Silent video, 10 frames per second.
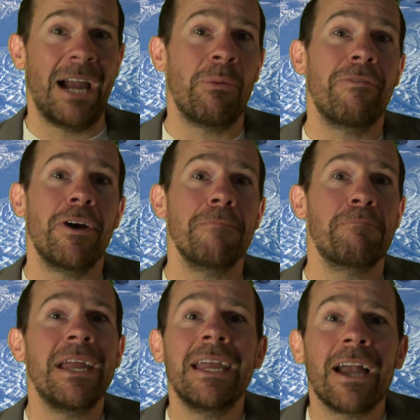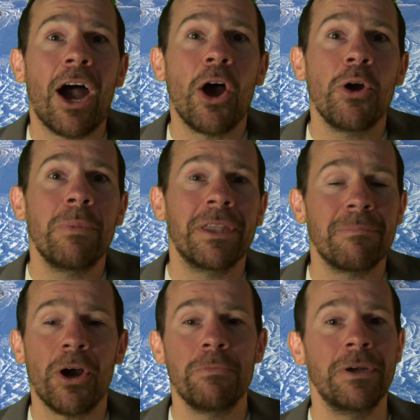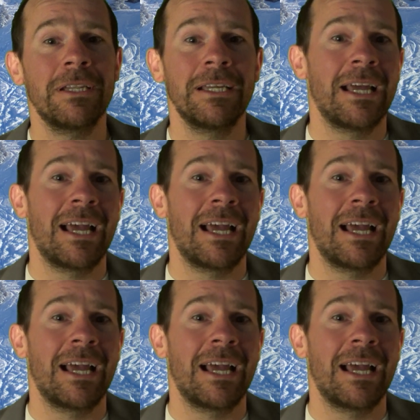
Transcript: however, being at home at the moment